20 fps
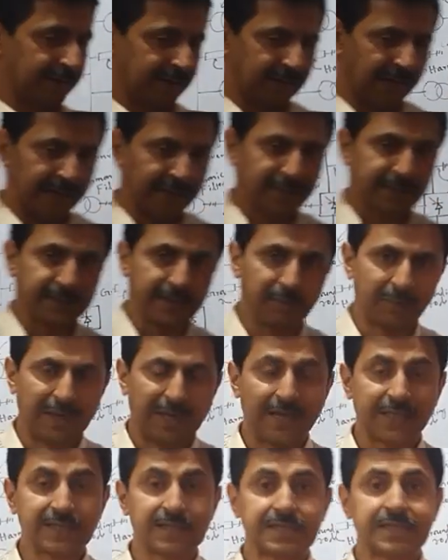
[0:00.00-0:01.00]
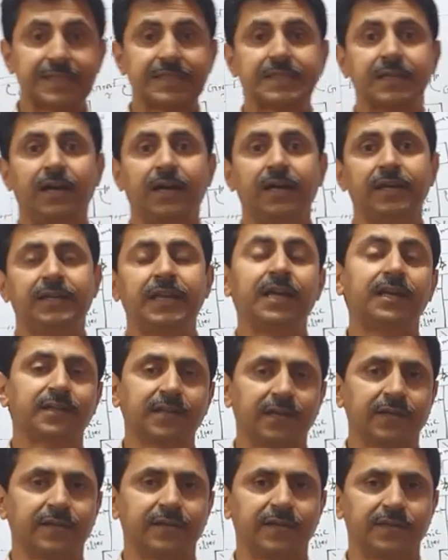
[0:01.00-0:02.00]
connect them as
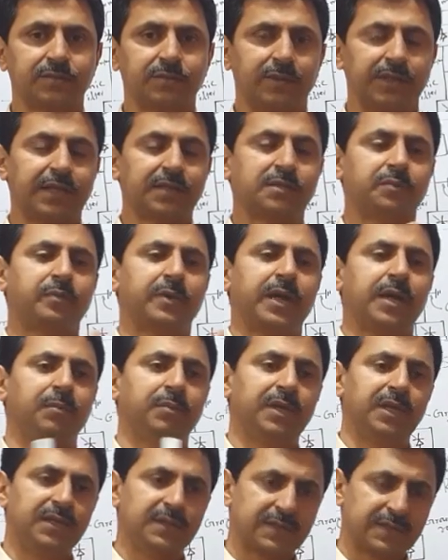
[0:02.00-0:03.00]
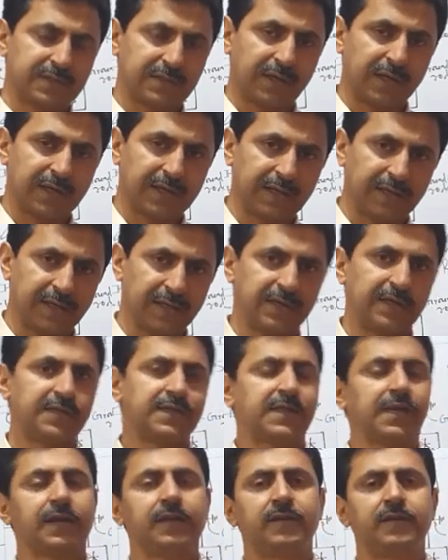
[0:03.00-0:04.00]
star-delta transformer. That's primary is star connected,
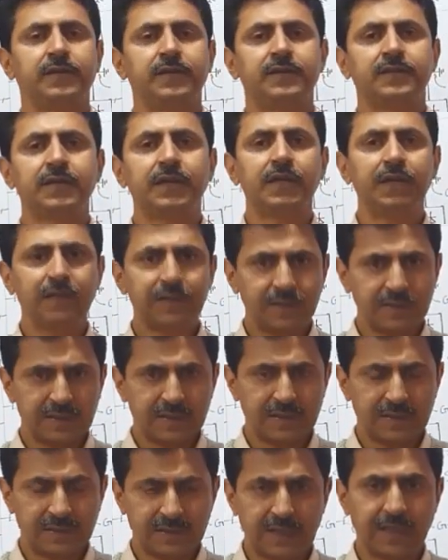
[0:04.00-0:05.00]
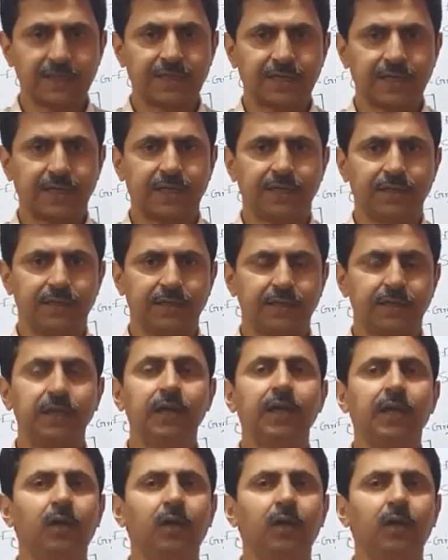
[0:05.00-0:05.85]
secondary is delta connected.